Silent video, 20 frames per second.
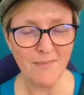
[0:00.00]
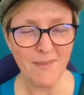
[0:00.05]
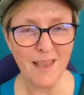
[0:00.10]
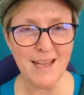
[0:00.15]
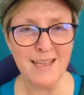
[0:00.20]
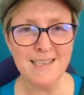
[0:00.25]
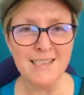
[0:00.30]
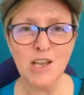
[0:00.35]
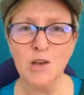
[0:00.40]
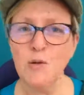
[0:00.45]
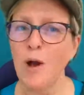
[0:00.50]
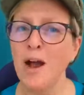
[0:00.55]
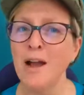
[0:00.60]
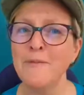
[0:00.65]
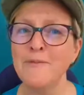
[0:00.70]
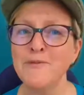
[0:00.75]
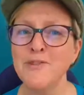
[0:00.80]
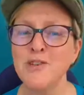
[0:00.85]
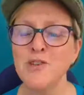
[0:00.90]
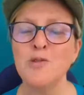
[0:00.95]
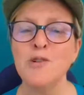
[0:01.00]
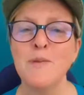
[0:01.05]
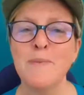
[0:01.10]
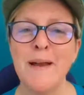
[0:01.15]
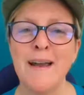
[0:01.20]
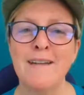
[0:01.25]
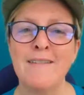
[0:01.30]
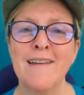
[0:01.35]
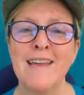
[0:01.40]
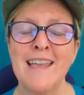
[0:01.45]
And so I talk
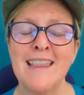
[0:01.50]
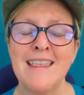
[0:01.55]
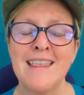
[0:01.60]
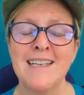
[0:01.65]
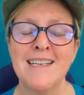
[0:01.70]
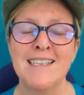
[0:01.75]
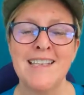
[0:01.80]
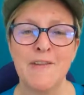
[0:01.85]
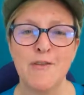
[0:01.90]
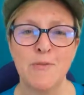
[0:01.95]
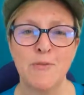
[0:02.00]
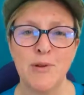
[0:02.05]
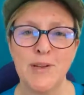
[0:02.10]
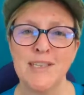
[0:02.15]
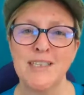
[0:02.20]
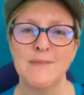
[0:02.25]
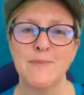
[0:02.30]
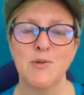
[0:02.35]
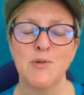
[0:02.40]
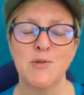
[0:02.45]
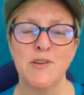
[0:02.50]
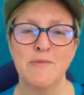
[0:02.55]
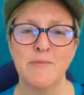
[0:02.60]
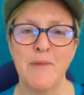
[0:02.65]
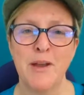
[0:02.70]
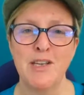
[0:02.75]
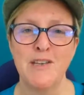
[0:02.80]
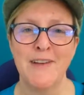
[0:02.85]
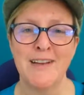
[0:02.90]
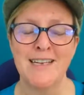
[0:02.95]
about in the 7 principles of
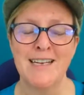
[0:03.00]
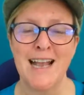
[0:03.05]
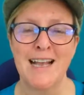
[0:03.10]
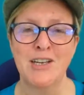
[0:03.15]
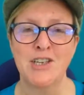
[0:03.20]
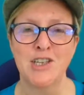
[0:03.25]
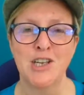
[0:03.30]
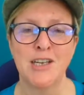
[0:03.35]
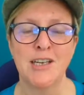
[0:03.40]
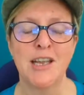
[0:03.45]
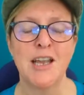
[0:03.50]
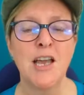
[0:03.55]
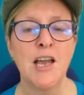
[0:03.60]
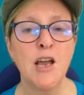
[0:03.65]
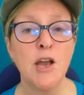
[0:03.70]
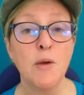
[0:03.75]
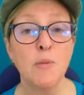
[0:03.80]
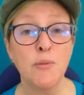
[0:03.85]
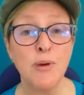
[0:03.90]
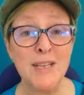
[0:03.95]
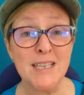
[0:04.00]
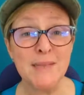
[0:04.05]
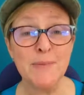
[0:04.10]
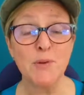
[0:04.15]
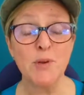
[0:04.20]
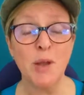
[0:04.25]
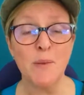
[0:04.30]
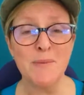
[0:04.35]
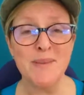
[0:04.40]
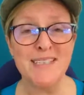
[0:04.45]
motivated action. Principle
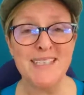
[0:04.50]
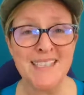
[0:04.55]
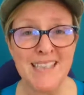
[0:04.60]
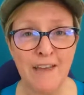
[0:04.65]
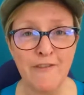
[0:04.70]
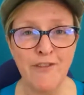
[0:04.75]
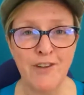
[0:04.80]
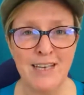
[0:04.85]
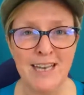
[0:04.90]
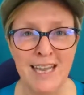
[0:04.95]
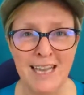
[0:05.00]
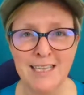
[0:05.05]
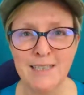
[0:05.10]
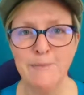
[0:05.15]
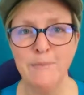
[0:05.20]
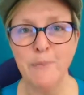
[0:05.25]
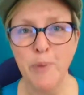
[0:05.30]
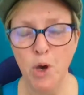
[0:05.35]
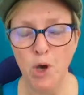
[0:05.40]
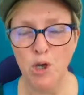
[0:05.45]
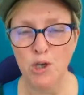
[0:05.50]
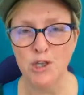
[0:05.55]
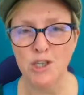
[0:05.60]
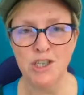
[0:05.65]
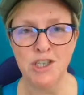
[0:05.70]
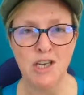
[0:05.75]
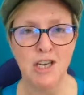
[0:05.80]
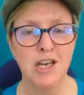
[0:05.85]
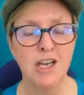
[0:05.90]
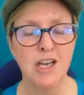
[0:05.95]
number 7 is
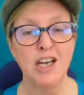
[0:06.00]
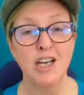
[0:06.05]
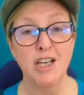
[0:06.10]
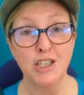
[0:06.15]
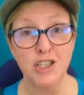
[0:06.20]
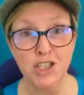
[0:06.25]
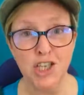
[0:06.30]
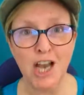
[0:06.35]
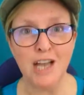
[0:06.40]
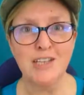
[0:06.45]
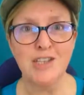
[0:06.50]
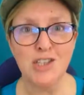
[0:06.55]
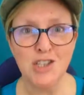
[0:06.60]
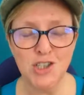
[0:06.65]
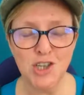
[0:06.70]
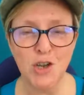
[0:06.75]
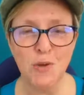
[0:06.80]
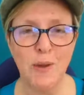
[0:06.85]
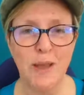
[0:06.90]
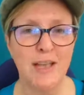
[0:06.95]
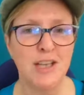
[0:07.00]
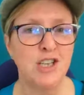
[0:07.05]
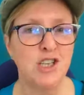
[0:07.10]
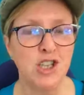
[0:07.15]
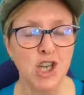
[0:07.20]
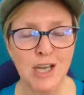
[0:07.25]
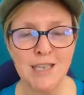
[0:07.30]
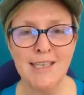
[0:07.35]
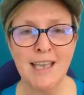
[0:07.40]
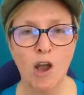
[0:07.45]
push. Just do it.
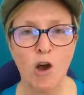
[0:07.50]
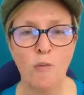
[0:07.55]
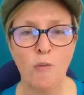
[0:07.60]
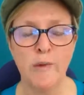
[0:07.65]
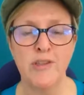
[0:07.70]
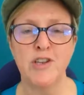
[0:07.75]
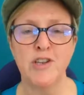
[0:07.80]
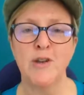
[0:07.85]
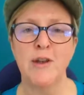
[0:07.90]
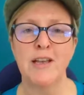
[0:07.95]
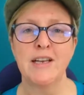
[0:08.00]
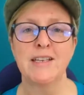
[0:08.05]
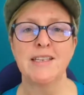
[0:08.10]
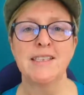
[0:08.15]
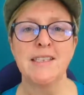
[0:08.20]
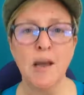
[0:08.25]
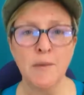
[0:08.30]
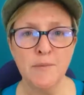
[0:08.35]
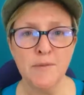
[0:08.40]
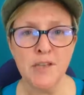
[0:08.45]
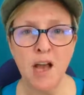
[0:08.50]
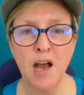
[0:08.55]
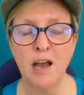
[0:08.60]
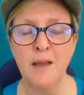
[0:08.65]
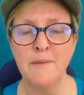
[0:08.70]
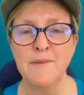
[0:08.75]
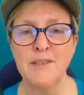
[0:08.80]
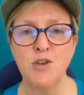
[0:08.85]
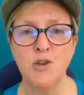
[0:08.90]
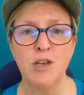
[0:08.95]
Just get on with it. Do it. Because
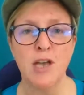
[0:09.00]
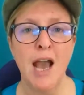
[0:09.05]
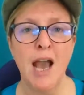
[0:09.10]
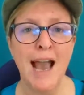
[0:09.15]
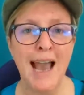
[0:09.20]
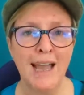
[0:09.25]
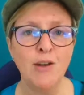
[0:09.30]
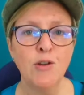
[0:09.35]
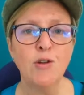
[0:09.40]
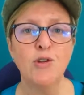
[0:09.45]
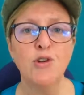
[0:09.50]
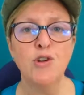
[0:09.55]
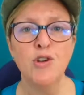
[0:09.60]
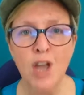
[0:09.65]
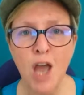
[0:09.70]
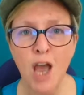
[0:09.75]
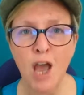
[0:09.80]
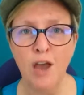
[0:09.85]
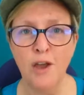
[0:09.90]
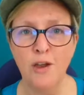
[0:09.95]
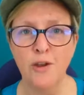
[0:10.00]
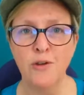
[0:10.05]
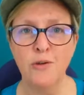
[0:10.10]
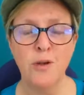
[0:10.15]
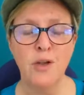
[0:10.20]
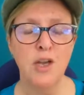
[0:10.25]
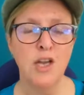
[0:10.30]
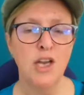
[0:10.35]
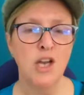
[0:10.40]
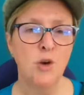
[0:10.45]
sometimes you cannot know
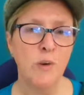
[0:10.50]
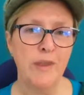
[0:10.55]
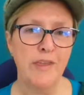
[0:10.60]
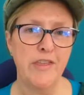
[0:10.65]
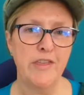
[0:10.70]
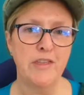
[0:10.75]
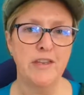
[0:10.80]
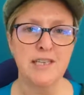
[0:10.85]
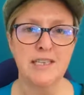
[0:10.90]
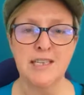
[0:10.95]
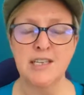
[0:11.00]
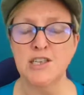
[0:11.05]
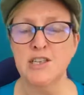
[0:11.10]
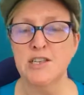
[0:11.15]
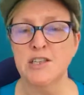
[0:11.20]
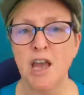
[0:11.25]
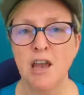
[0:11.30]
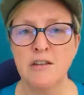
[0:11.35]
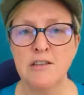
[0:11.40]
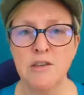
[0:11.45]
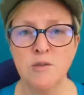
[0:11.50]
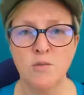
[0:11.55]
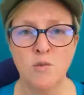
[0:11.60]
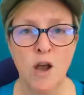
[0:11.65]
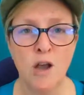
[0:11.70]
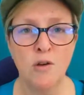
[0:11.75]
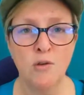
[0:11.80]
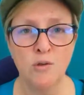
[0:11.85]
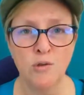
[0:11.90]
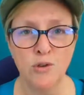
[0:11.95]
whether the decision is going to
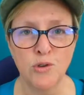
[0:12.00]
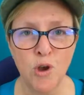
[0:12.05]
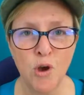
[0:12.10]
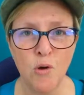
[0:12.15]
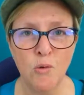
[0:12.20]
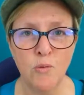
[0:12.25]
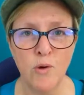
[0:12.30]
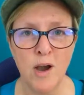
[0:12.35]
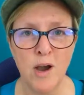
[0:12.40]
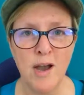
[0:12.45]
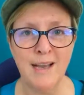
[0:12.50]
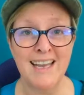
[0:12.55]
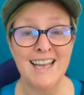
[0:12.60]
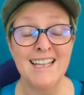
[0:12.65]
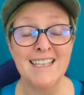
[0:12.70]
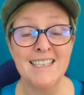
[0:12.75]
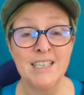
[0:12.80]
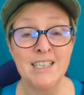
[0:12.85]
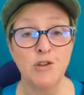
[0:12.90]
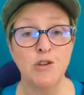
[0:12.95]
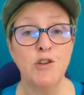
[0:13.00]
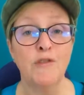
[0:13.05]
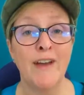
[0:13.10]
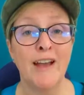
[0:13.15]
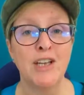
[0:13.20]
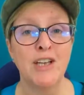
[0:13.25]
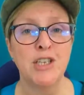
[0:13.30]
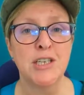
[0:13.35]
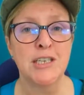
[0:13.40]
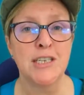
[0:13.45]
work or not work until you've
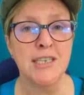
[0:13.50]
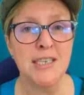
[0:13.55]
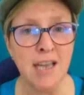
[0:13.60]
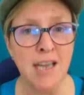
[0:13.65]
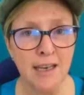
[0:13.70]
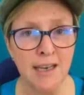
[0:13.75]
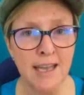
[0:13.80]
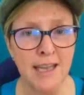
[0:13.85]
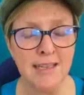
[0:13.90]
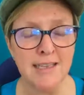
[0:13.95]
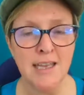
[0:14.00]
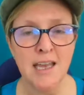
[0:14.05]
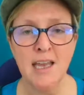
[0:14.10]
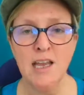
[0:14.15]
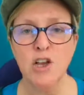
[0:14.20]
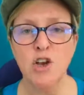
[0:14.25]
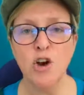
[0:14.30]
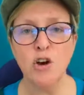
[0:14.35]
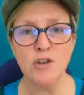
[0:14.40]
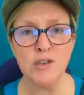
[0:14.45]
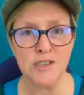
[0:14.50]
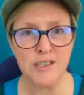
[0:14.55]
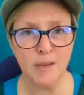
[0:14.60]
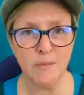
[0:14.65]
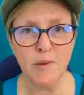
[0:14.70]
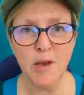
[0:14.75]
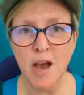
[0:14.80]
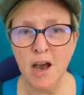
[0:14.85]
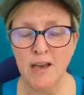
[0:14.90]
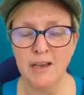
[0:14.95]
actually done it, got
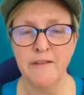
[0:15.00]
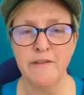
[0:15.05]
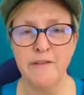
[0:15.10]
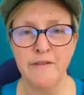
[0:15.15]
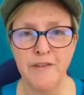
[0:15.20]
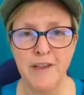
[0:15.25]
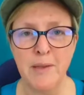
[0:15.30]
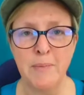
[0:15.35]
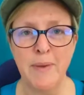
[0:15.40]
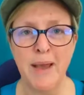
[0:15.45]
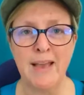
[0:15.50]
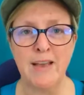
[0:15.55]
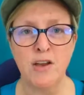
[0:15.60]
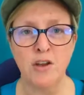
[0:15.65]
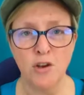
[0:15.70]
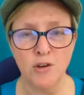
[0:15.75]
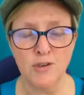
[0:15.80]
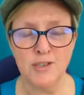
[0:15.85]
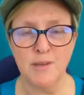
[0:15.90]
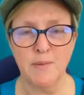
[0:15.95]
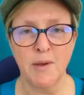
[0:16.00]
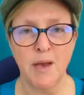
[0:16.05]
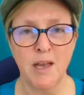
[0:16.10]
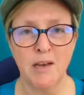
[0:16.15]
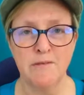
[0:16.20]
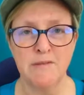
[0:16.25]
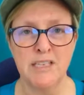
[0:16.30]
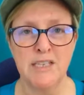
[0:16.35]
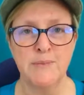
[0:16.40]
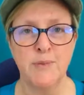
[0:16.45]
some kind of feedback and got some kind
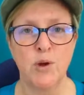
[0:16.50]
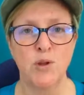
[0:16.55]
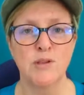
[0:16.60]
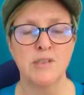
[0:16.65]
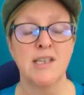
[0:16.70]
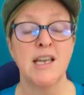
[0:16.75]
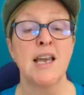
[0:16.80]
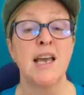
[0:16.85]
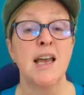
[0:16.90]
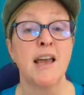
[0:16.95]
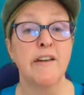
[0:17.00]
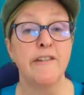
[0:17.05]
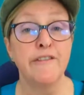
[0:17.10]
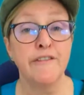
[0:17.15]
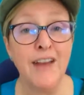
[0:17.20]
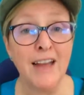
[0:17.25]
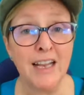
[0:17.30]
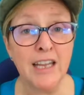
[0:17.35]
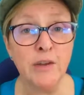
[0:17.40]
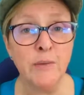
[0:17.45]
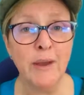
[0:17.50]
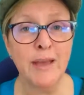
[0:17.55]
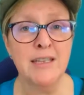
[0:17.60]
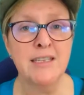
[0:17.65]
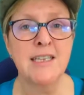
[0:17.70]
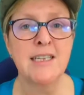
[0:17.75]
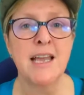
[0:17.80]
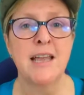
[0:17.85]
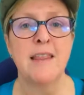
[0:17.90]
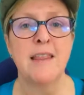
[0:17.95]
of response,
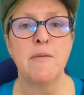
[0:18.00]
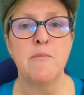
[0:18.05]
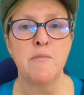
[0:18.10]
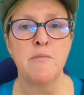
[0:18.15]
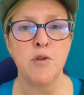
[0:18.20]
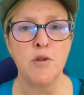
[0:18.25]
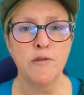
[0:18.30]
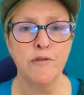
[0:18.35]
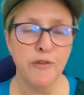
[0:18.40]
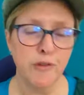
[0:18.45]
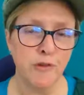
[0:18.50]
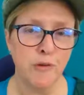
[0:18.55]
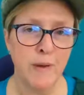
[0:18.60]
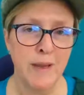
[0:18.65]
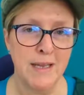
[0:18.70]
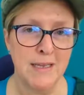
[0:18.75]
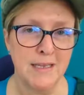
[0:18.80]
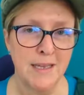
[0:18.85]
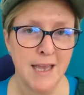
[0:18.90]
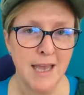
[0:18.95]
evaluated, and then move through it.